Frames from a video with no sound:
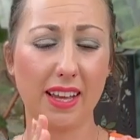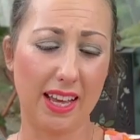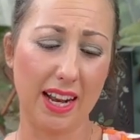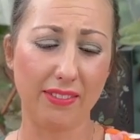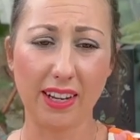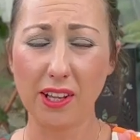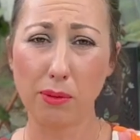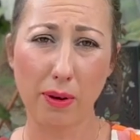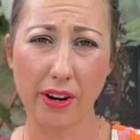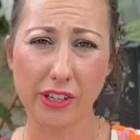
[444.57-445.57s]
I'll have a little
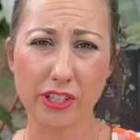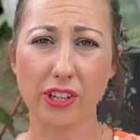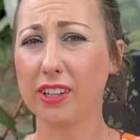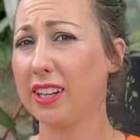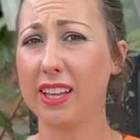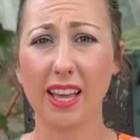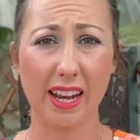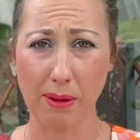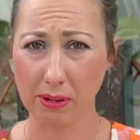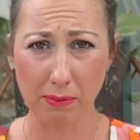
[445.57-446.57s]
bar of chocolate
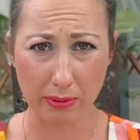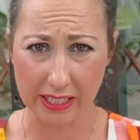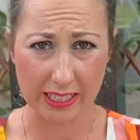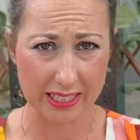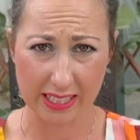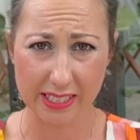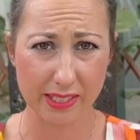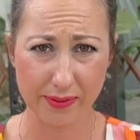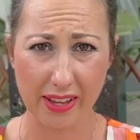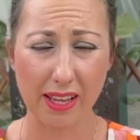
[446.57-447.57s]
and I'm completely
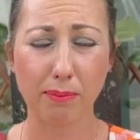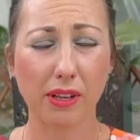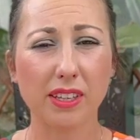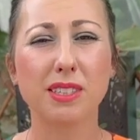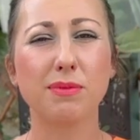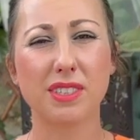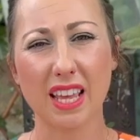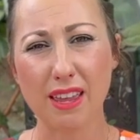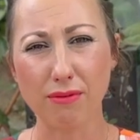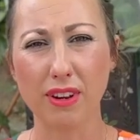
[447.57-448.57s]
satisfied because I'm
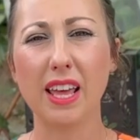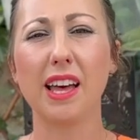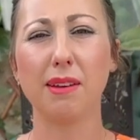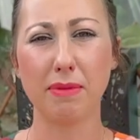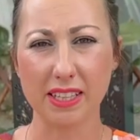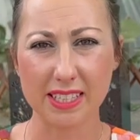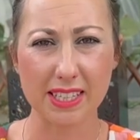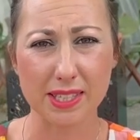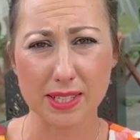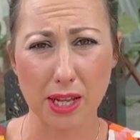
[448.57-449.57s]
savouring it, I'm eating
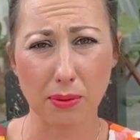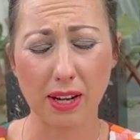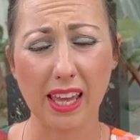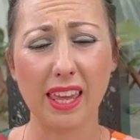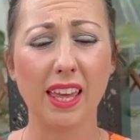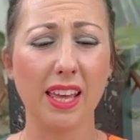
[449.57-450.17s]
it slowly.